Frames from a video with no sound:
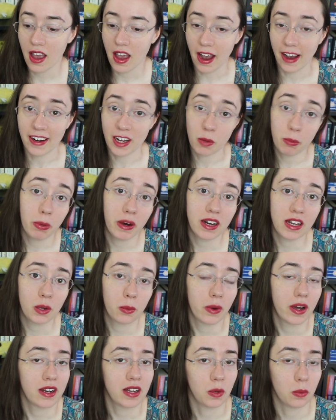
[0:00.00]
And I buddy
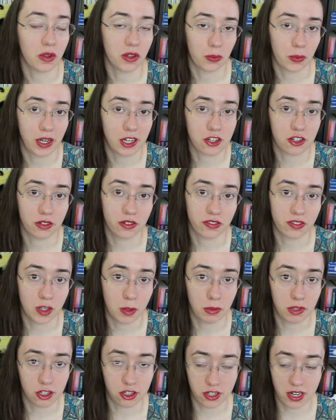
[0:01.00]
read it with Rachel
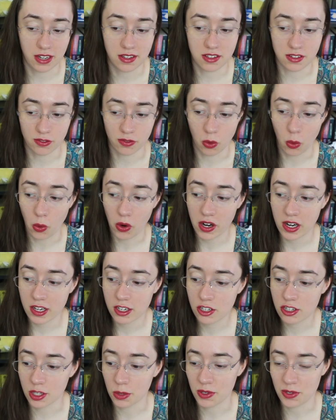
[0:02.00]
from The Shades of
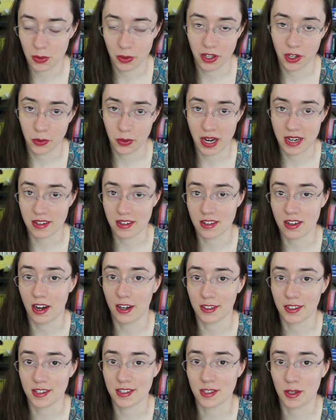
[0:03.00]
Orange. It was really great to
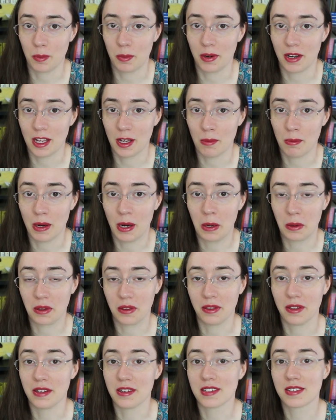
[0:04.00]
talk to somebody about
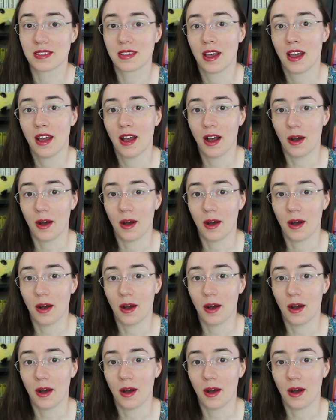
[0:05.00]
this.